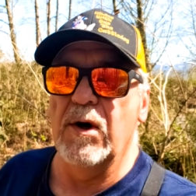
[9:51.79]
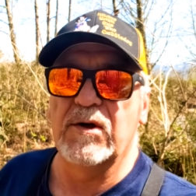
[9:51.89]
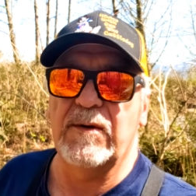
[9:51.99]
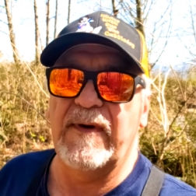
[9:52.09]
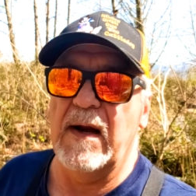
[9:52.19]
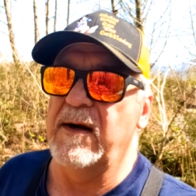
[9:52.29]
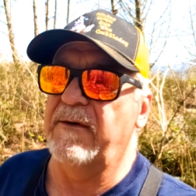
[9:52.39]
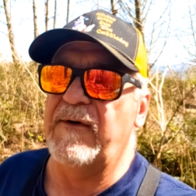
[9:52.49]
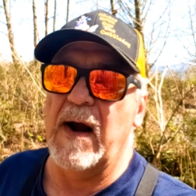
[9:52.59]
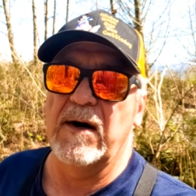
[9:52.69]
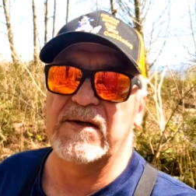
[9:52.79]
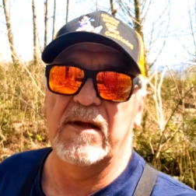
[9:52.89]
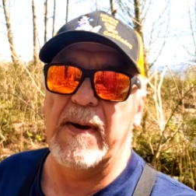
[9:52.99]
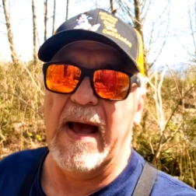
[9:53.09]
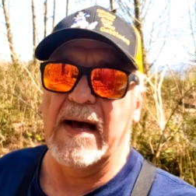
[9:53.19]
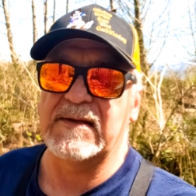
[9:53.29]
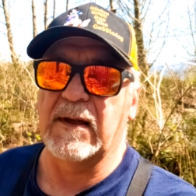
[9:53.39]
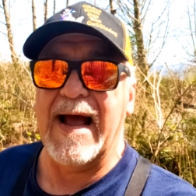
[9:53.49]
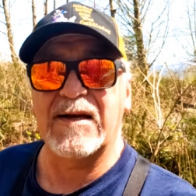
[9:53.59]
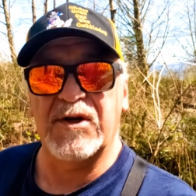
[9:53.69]
knows we've had enough fires in the
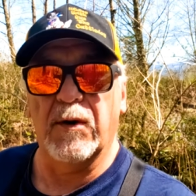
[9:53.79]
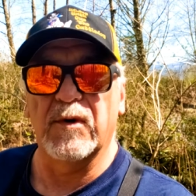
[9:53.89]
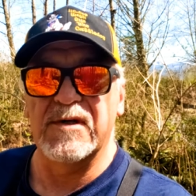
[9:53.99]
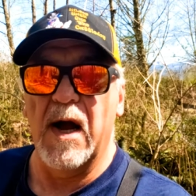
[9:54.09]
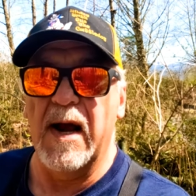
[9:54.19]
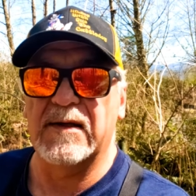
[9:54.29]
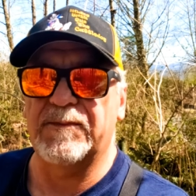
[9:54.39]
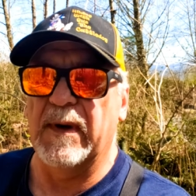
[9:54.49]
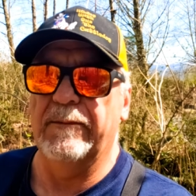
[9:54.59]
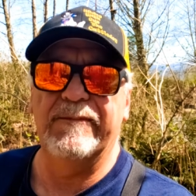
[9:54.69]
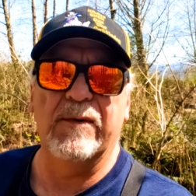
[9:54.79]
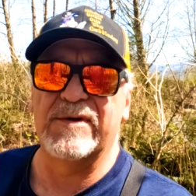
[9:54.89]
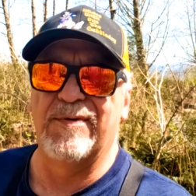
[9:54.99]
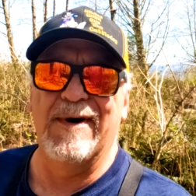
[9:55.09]
past. Last year was nice, but it was